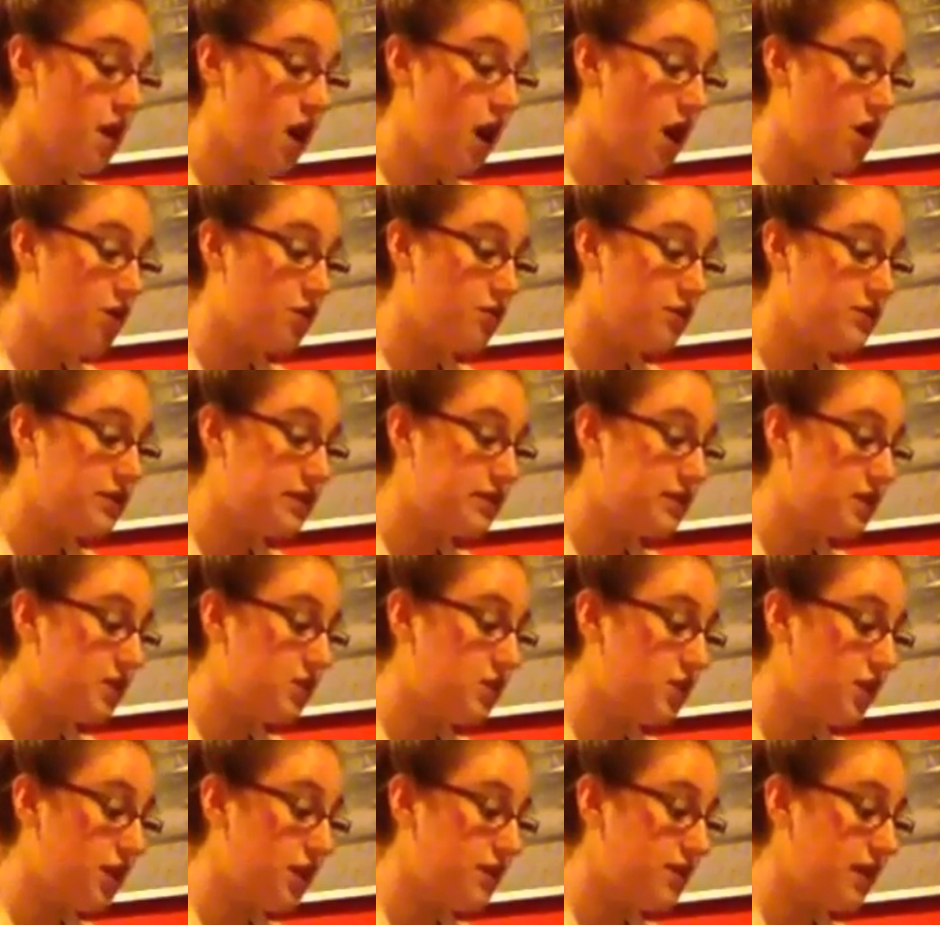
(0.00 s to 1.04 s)
Although it doesn't
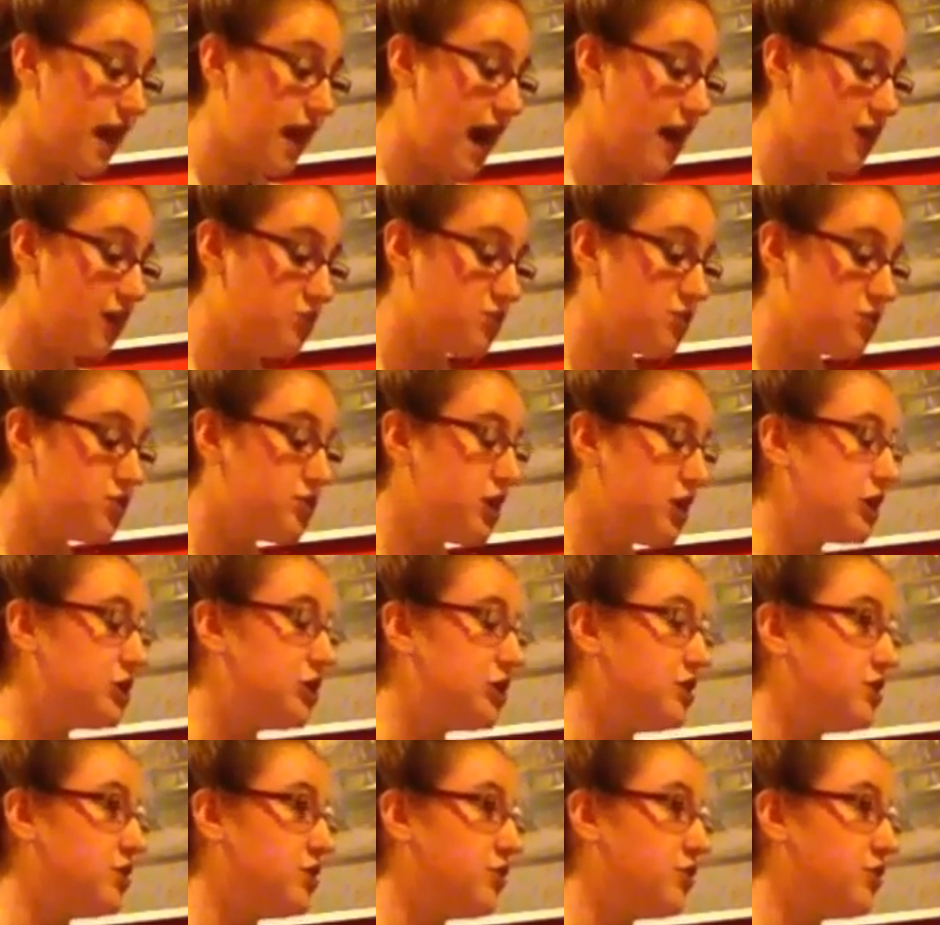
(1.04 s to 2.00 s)
look at the actual structure of the